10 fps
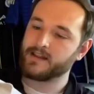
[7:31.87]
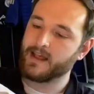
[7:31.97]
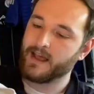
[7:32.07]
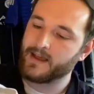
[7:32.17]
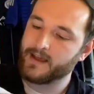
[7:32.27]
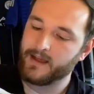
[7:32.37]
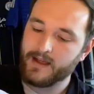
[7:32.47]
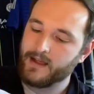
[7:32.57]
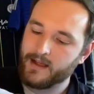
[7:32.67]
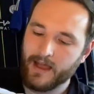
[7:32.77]
neck,
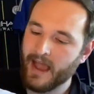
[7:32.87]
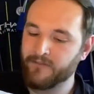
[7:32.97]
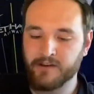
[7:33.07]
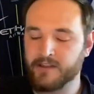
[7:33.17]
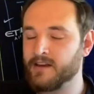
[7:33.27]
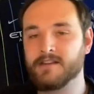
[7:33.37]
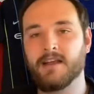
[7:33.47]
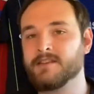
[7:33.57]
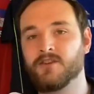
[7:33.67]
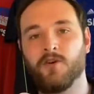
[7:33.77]
everything.
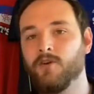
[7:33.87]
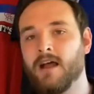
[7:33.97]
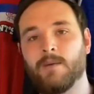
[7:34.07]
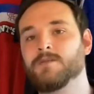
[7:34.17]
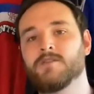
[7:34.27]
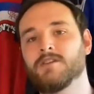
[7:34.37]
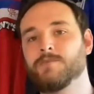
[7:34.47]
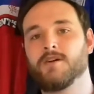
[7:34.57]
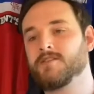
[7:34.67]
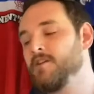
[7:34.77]
It's all absolutely
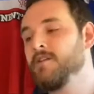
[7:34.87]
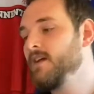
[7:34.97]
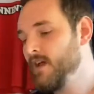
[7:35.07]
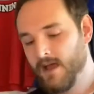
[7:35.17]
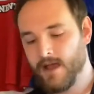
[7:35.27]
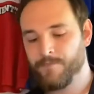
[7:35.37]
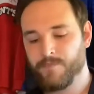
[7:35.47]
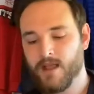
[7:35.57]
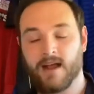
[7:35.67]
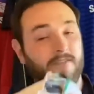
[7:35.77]
spot on.
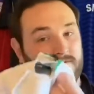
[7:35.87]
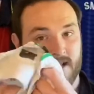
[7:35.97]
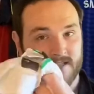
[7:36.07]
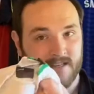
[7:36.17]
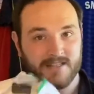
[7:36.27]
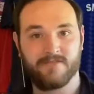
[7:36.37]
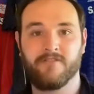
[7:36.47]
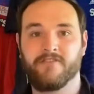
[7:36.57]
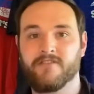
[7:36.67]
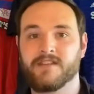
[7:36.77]
That's listed
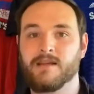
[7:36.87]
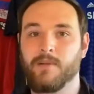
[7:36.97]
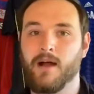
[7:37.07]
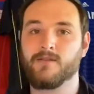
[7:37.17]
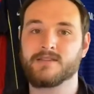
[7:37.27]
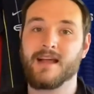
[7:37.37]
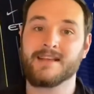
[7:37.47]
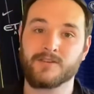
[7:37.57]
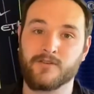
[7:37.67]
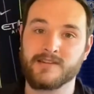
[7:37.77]
for £15. That
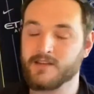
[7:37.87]
is already